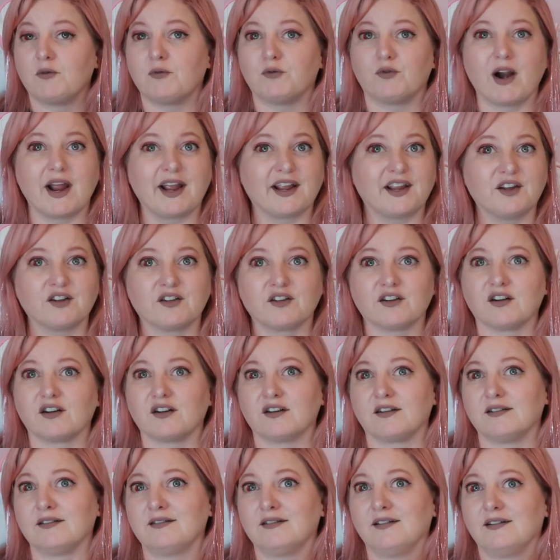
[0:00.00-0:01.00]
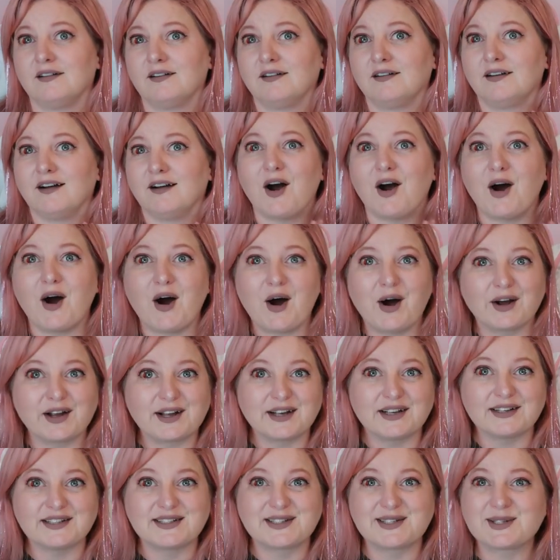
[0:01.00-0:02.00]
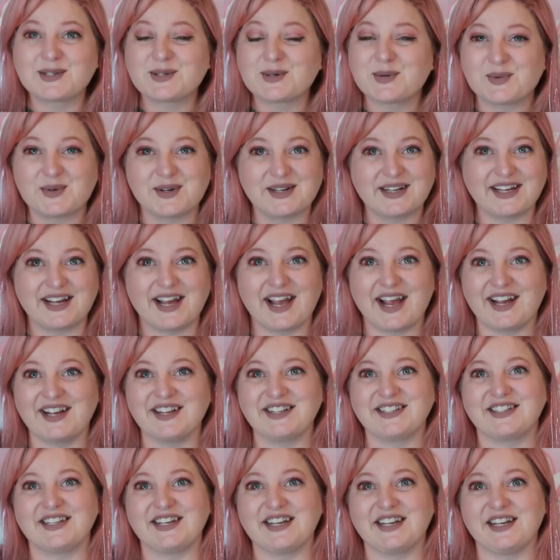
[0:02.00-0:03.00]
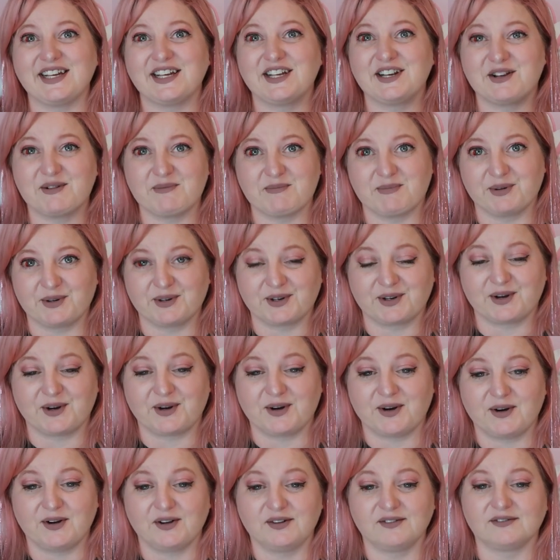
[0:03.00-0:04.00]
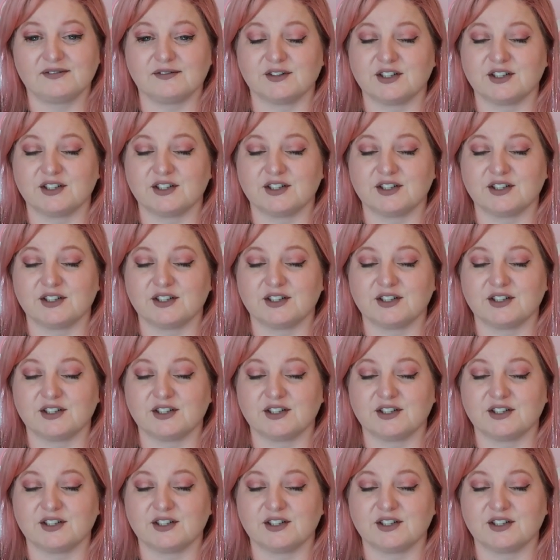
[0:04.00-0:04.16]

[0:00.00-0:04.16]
regular August 2018 book haul,